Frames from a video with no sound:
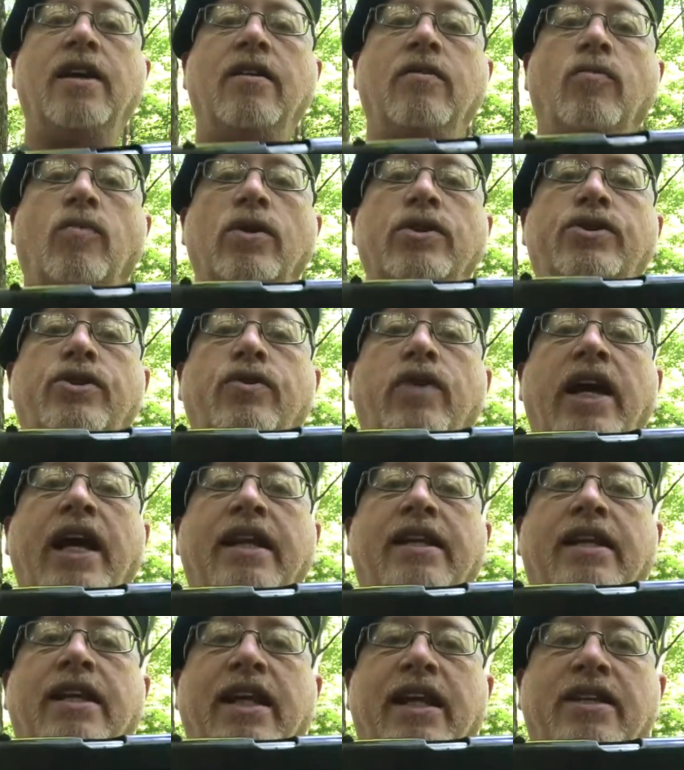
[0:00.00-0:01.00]
Once you
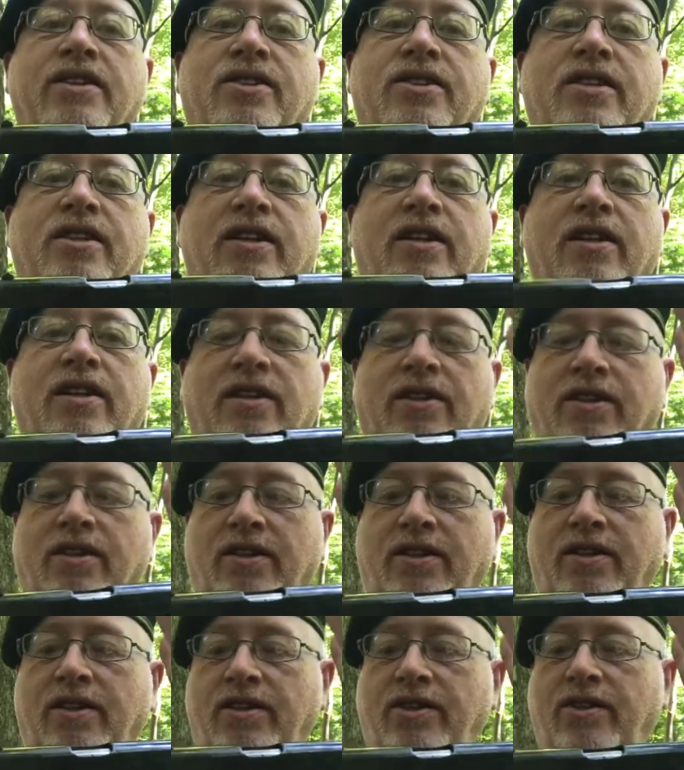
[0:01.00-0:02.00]
hit this,
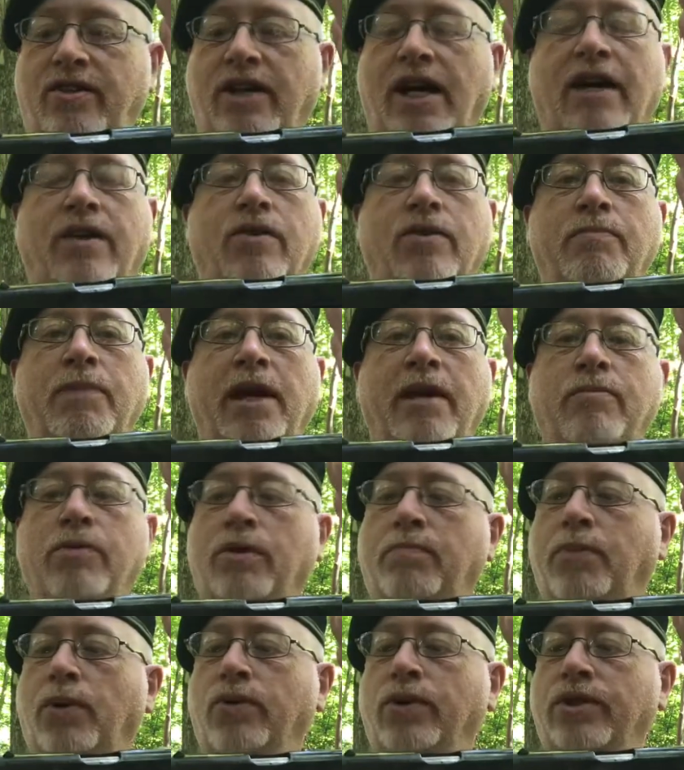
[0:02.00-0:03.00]
you're not going to be able
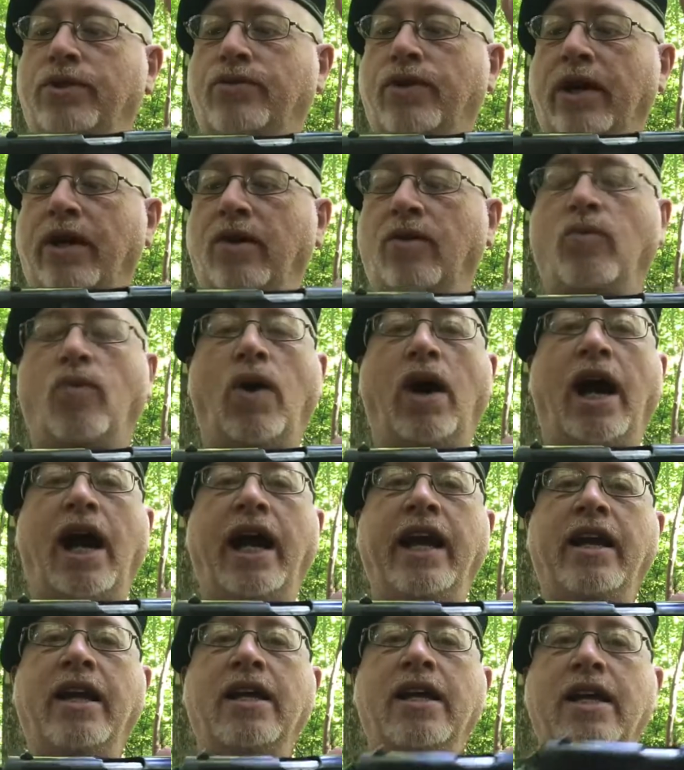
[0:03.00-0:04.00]
to pull the trigger.
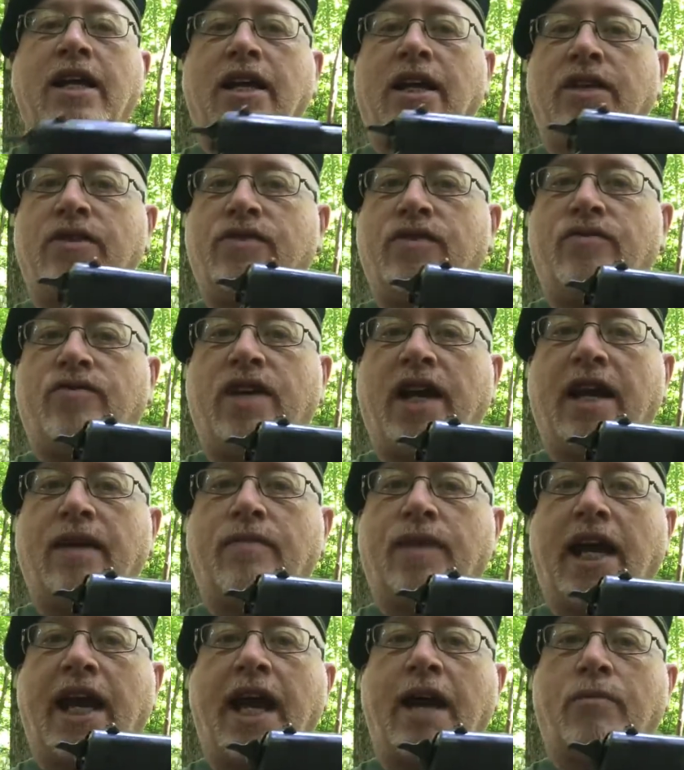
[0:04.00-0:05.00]
Why? Because you
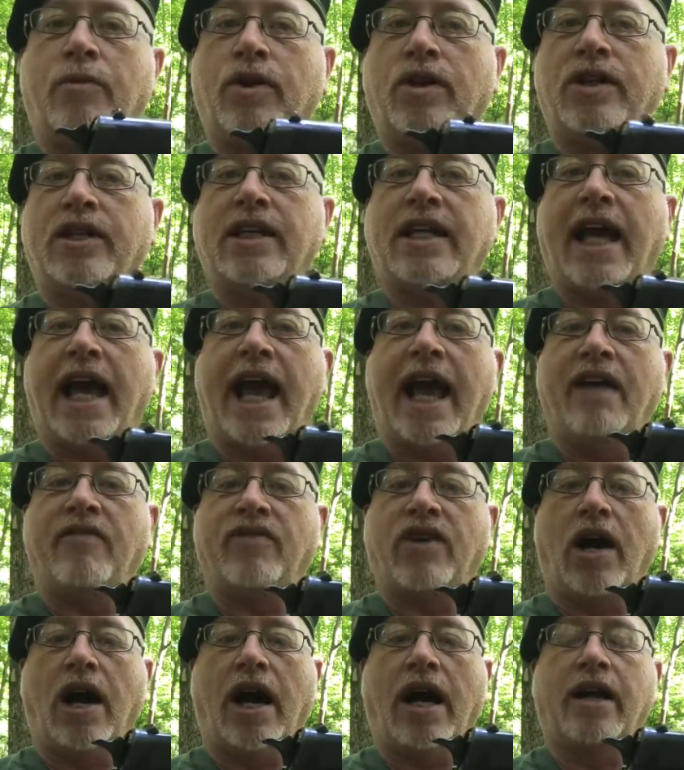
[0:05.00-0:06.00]
jammed the hammer into the
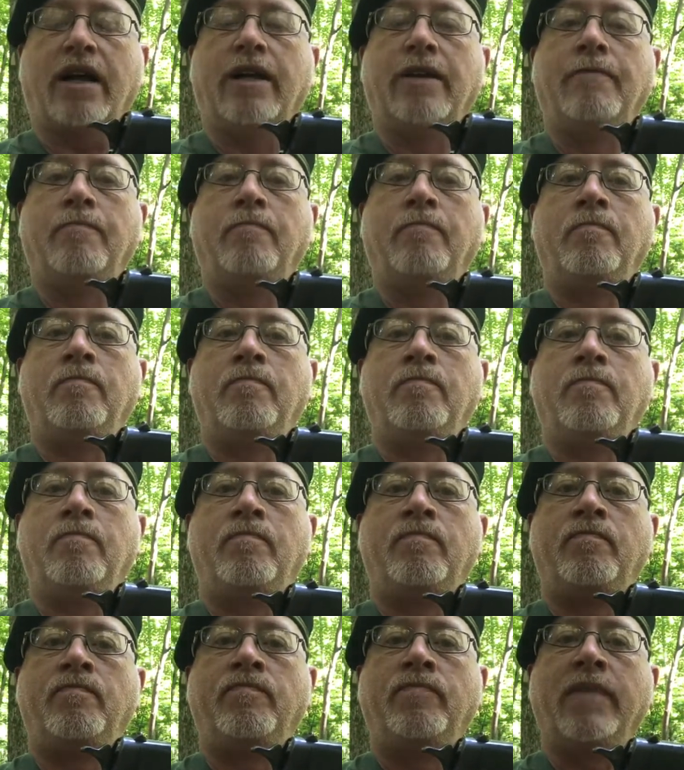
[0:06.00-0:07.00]
half cock.
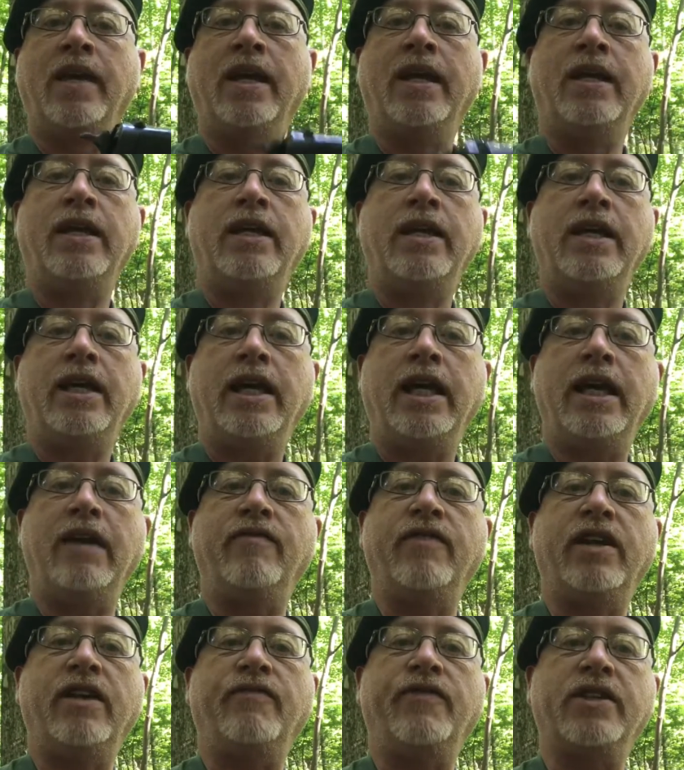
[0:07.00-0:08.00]

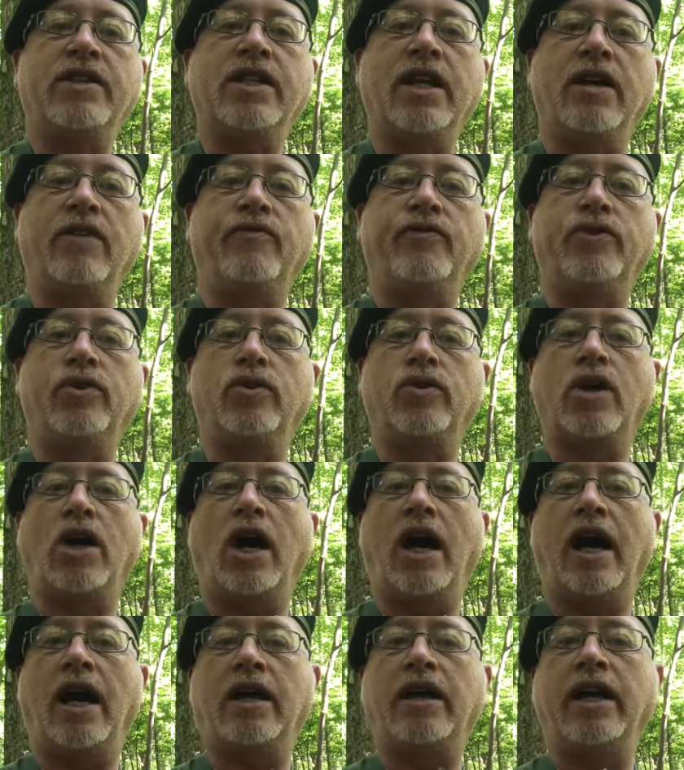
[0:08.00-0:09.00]
Even if it's at a full
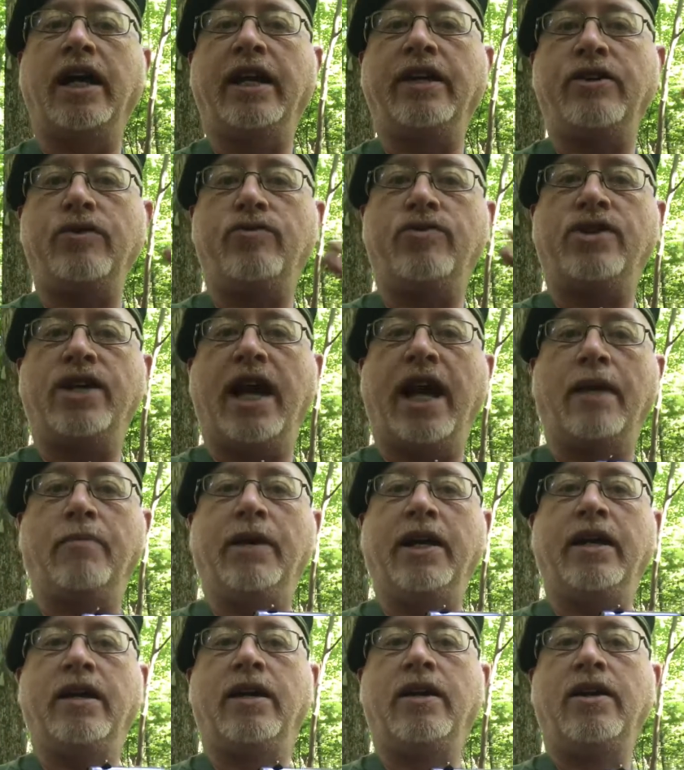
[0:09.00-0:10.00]
cock and you jam
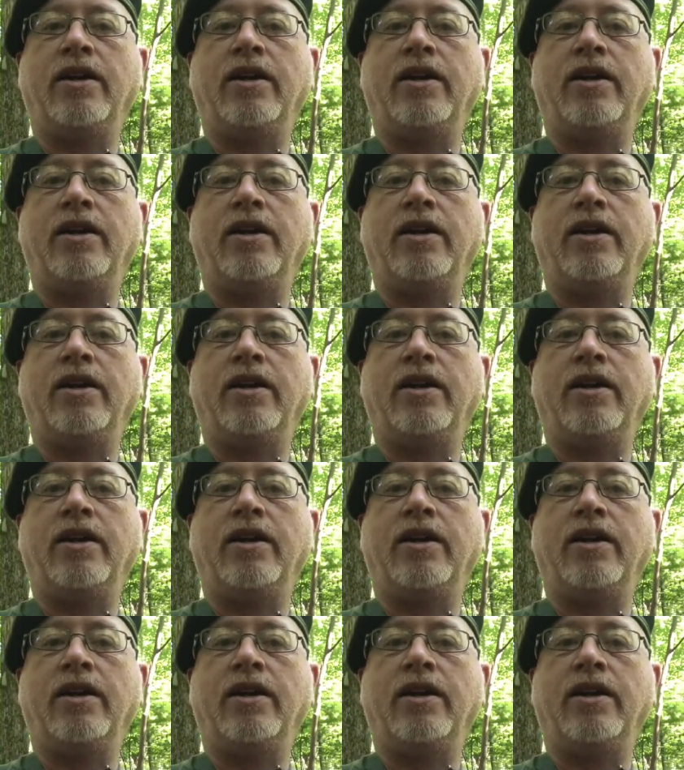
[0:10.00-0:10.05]
it,